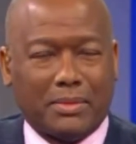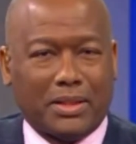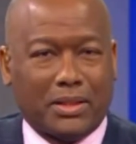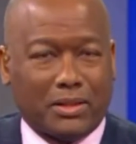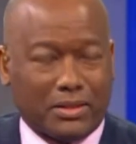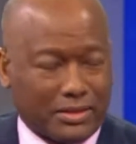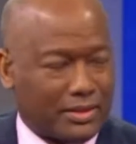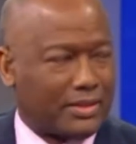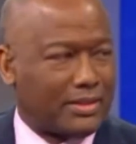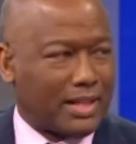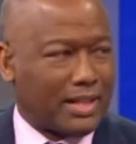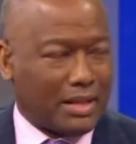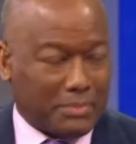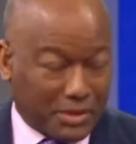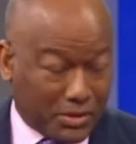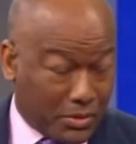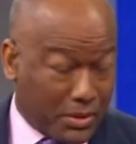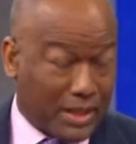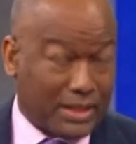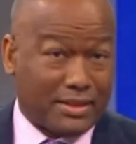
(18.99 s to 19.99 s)
I mean, those are the
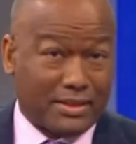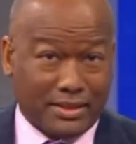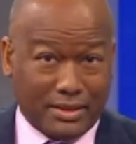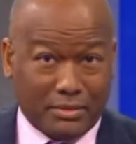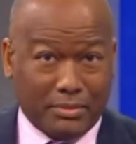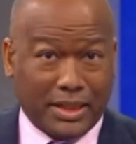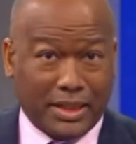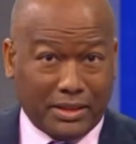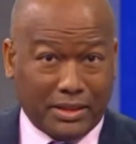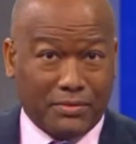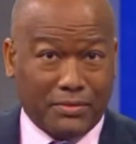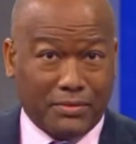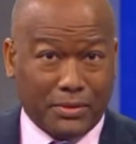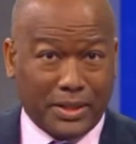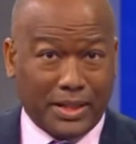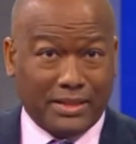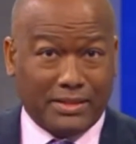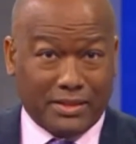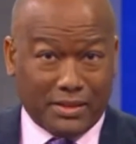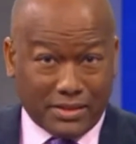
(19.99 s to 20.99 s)
type of questions that'll make you
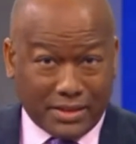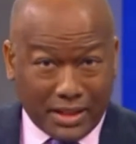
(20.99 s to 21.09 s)
freeze.